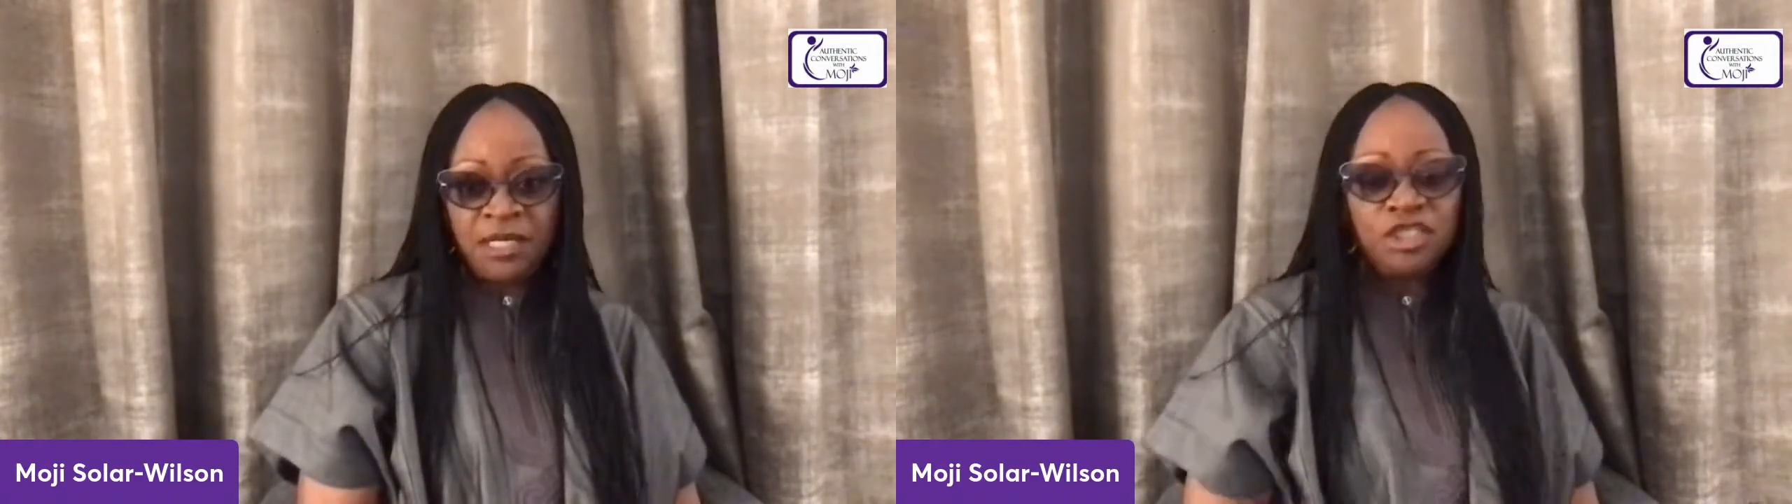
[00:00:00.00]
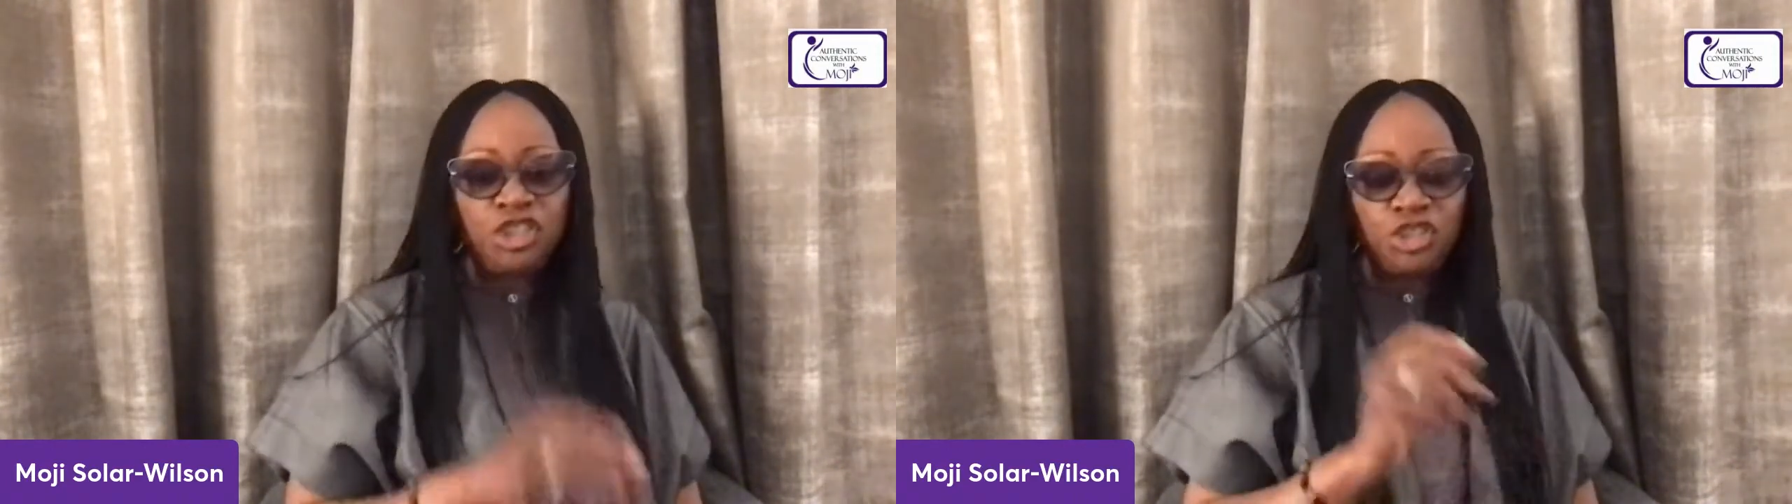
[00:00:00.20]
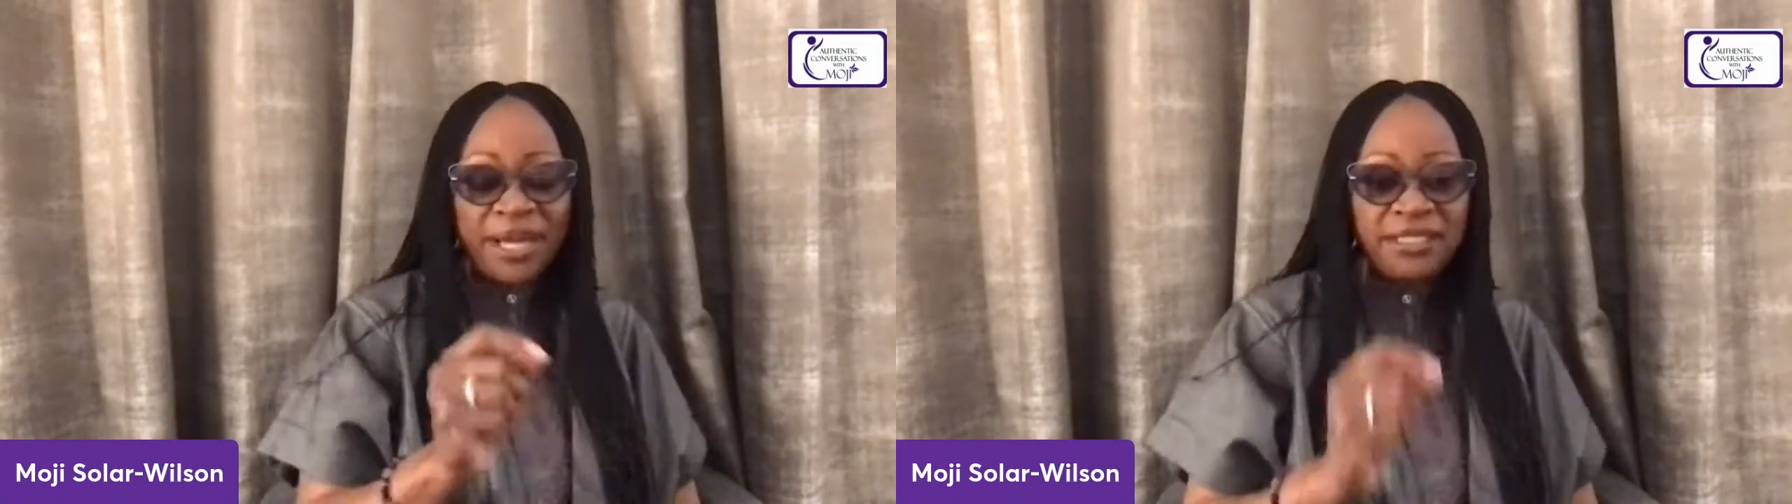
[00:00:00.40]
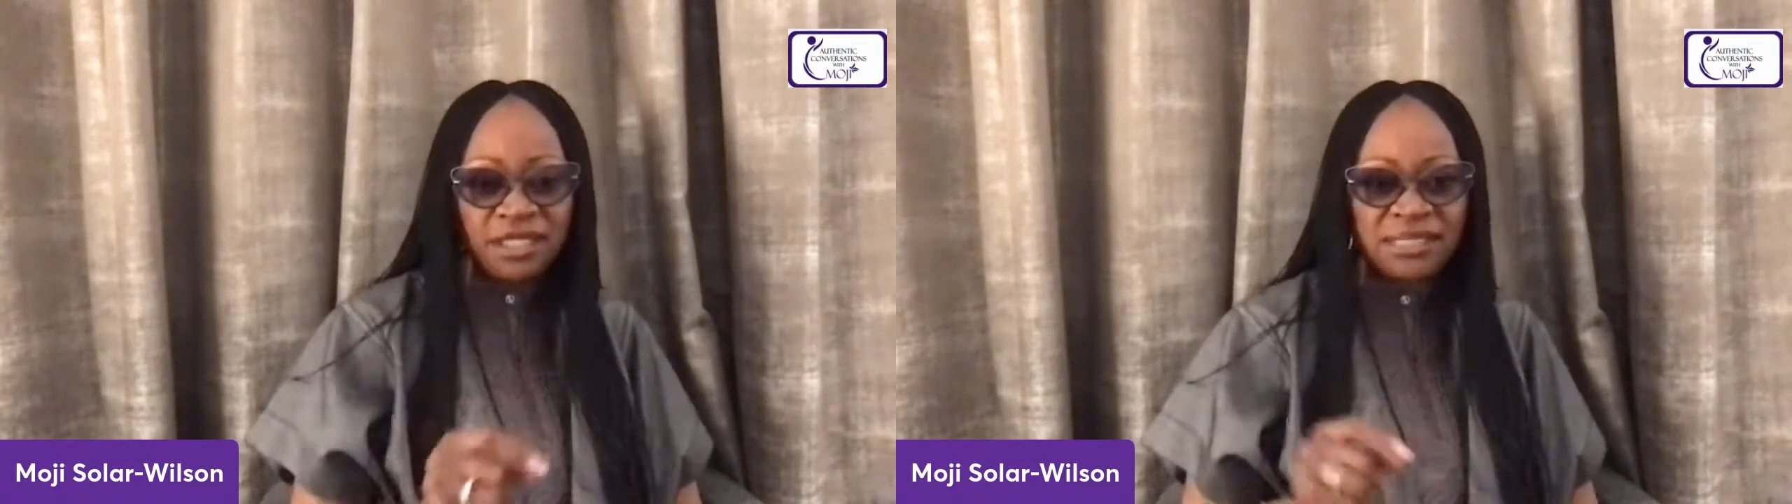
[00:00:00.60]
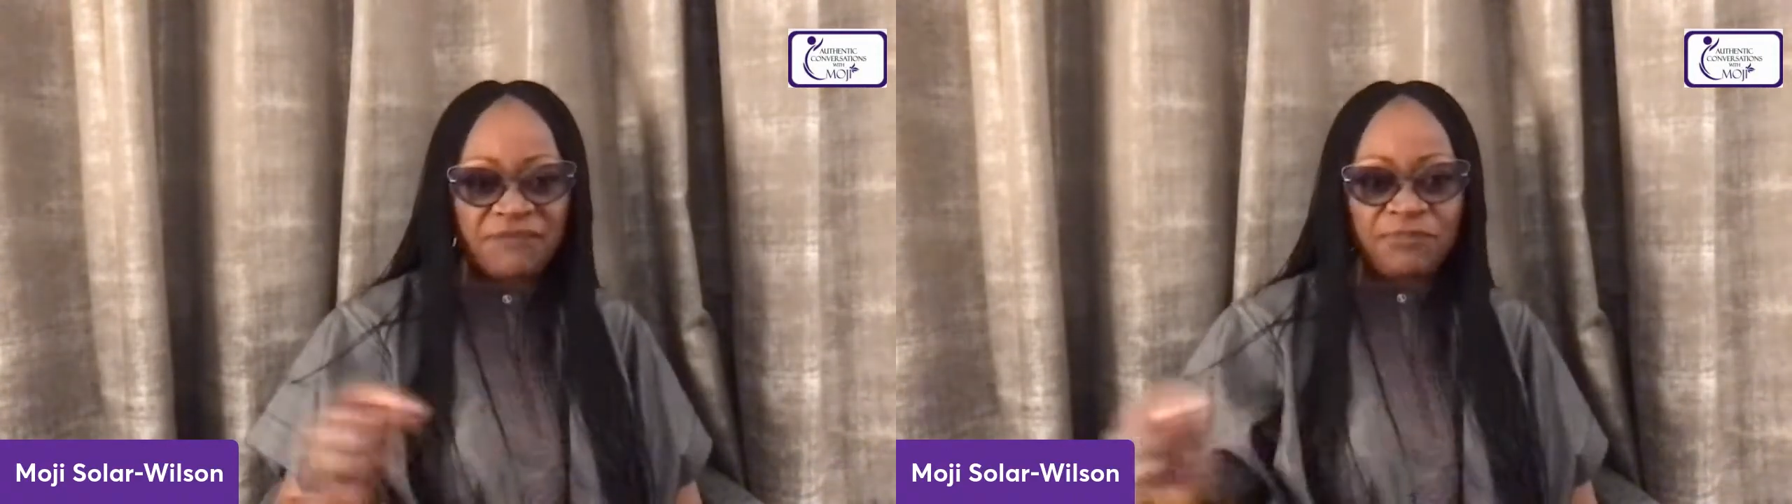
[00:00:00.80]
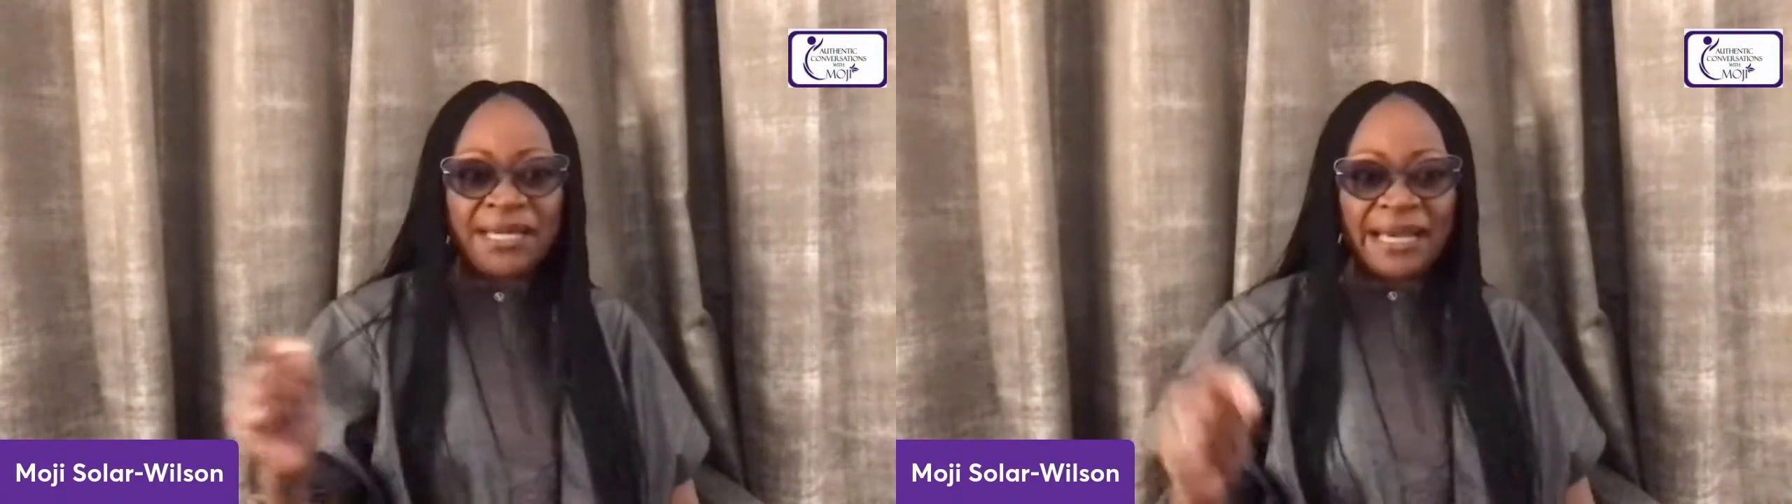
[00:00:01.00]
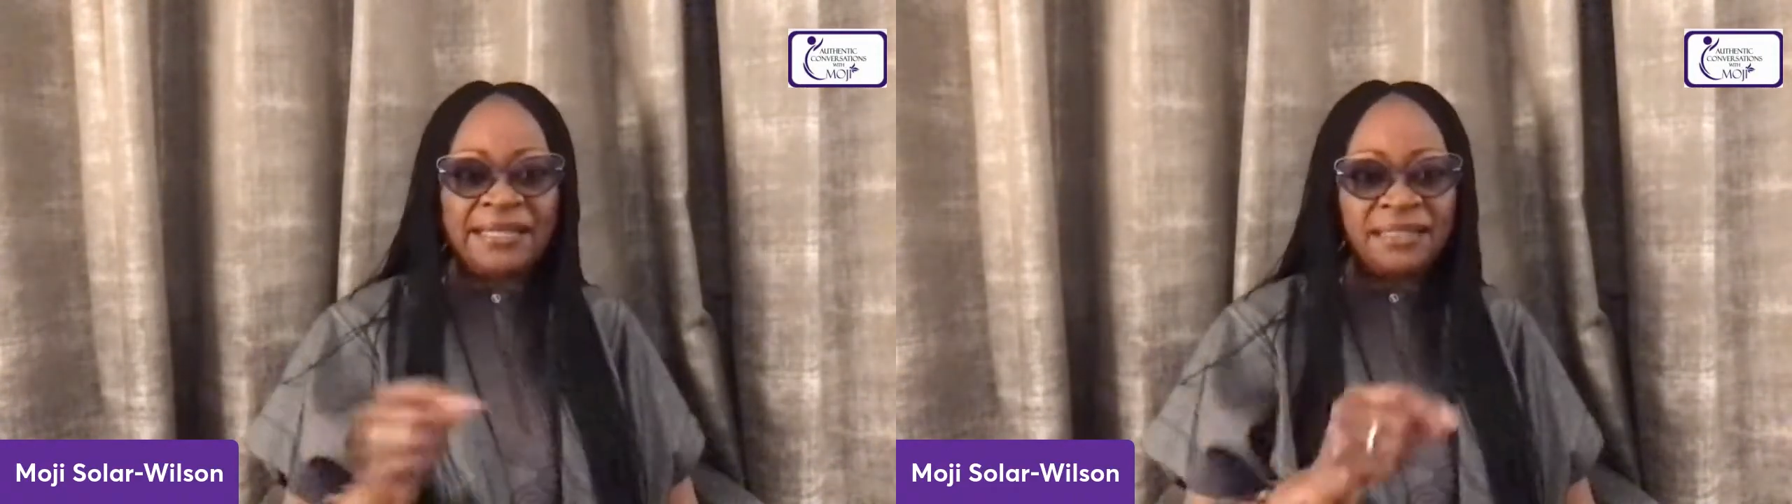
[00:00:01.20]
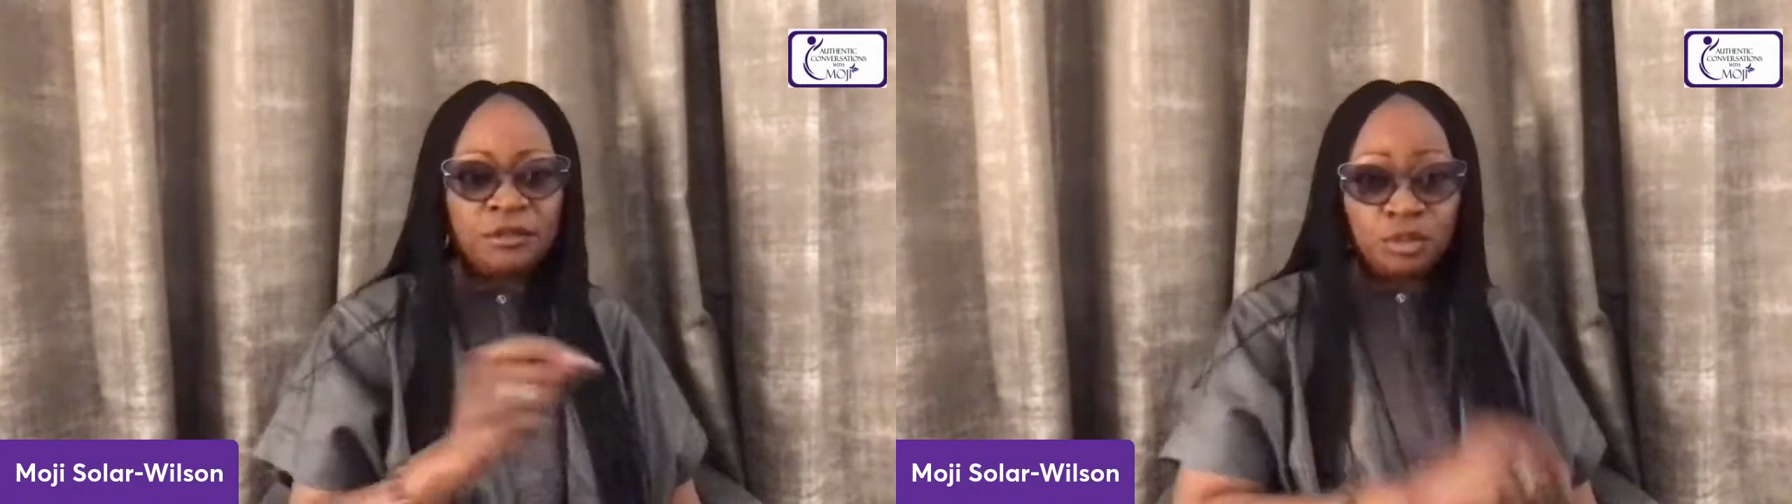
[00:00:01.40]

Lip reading: Strangers have been kinder